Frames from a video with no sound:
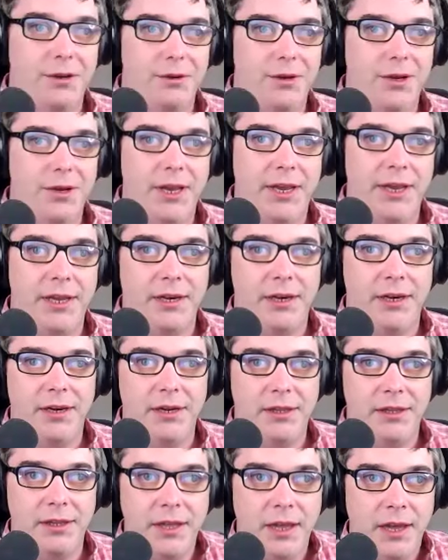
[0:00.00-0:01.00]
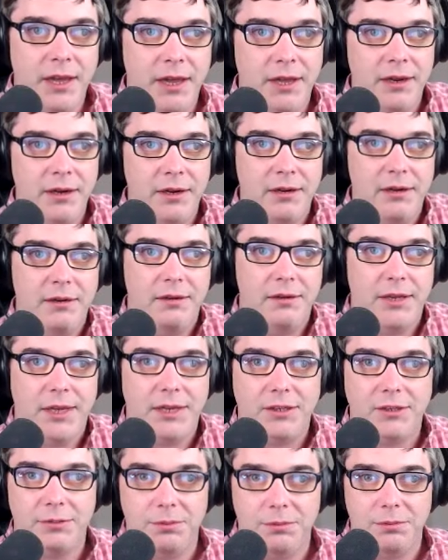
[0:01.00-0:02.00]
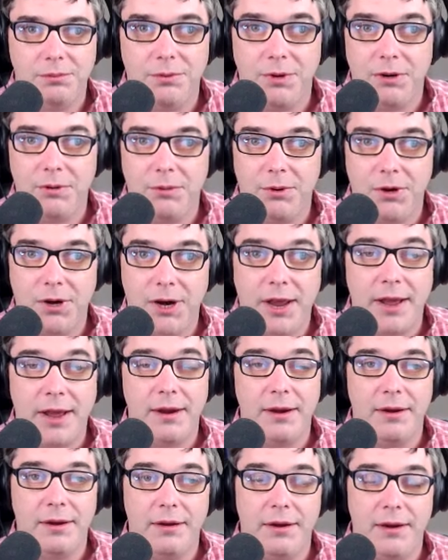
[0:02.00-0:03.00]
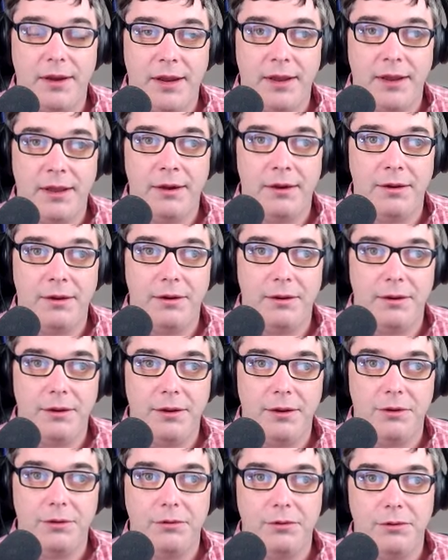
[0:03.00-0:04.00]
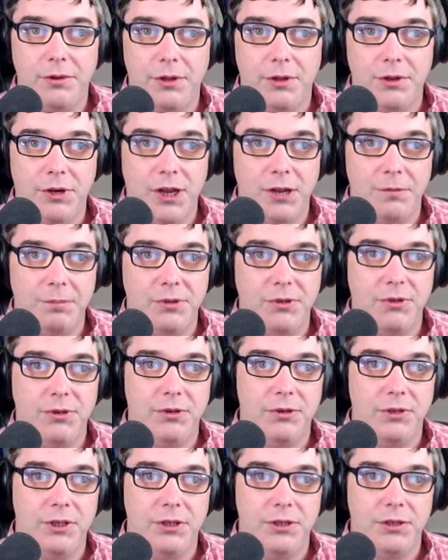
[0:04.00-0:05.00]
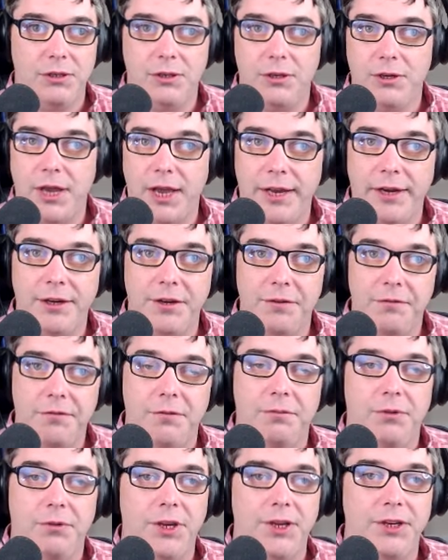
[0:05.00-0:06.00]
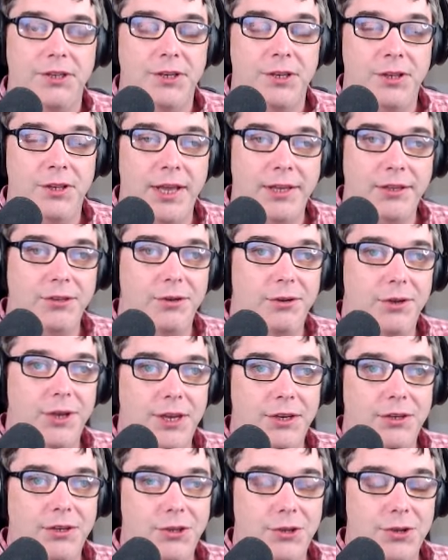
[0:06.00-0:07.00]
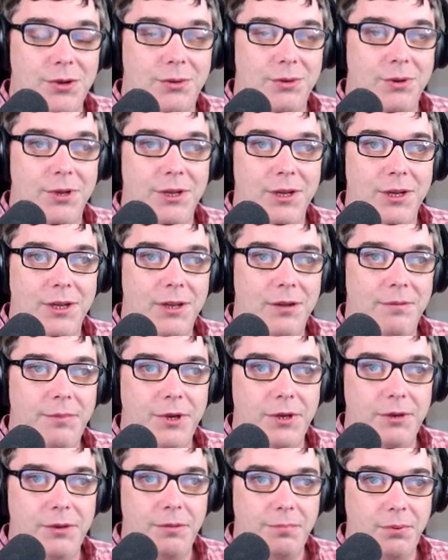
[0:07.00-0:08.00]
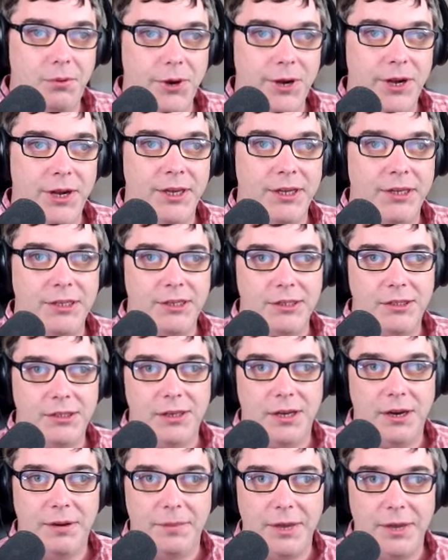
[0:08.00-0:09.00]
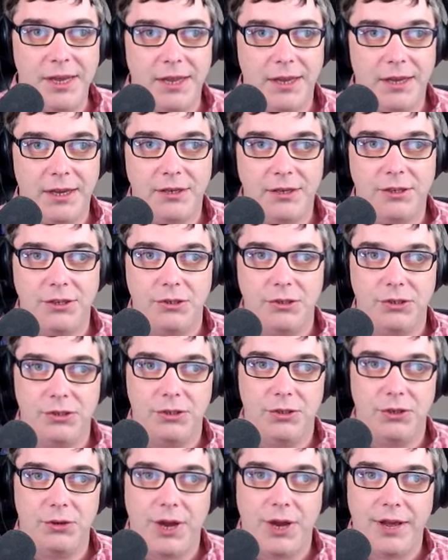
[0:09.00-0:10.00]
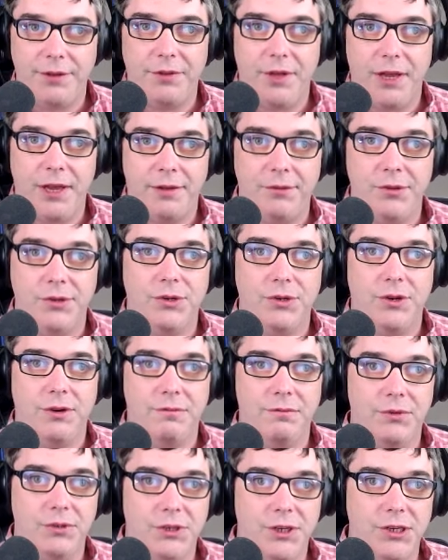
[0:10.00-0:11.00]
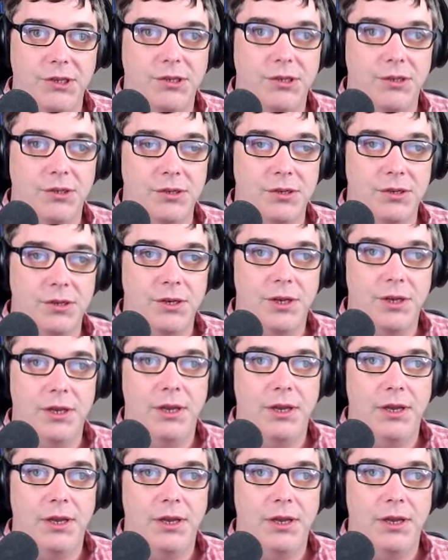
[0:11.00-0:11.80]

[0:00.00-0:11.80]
know, and that's where we're at. And, you know, other couples are at a different place, and that's okay too. But the point is that I'm making is you have to have those conversations,